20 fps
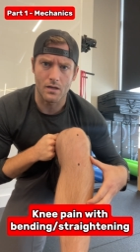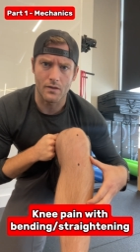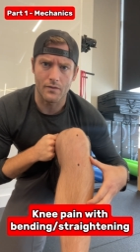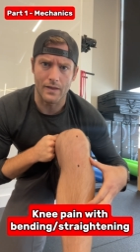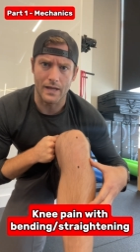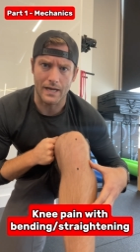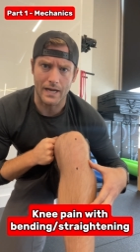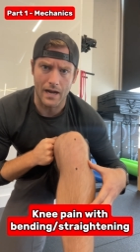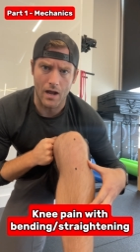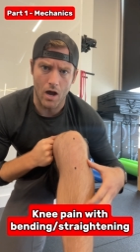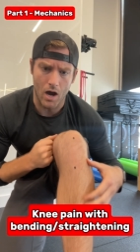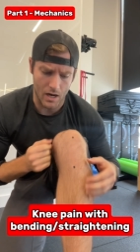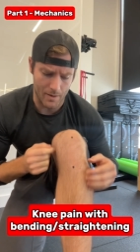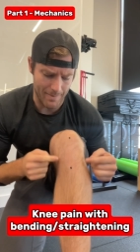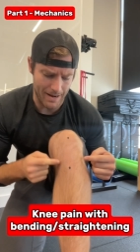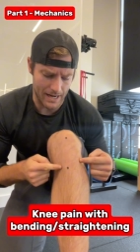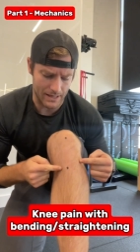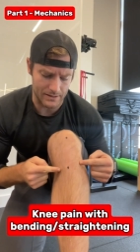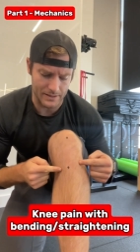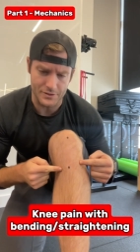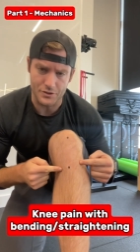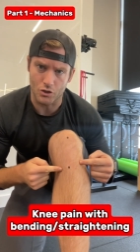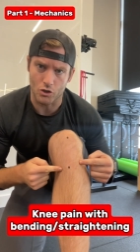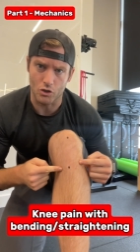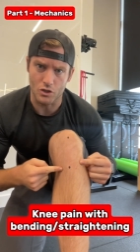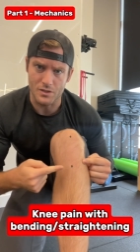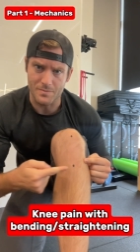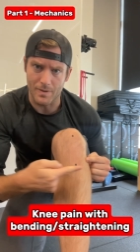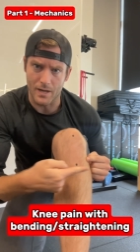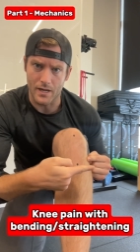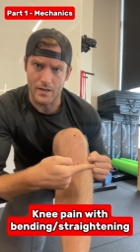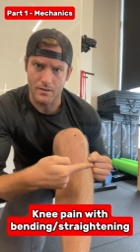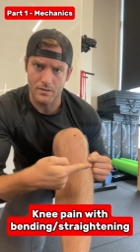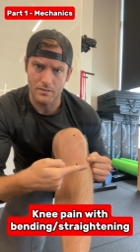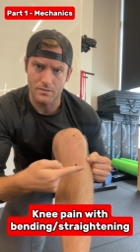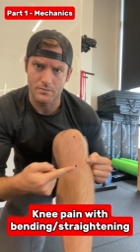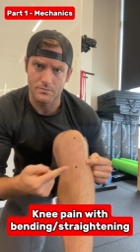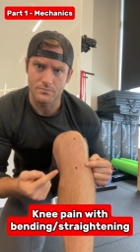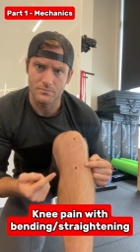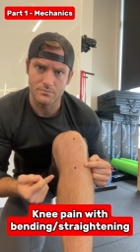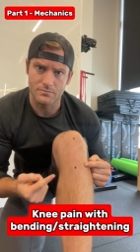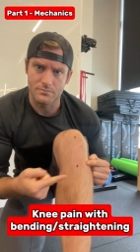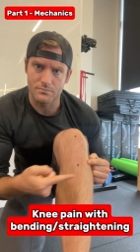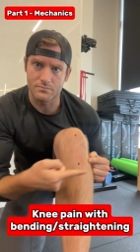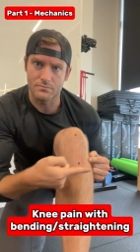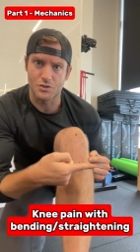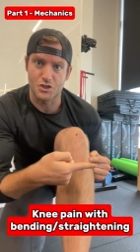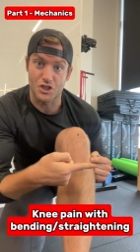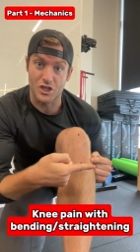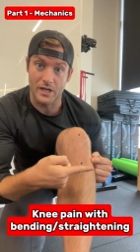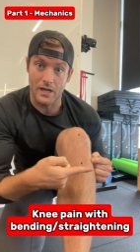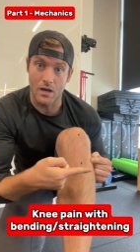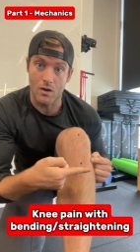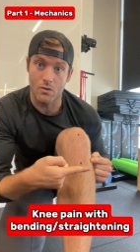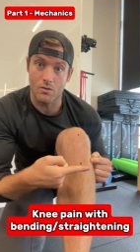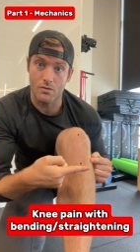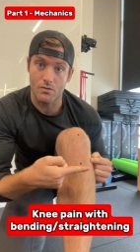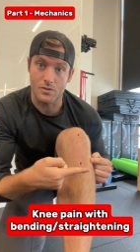that kind of automatically turns my shin out.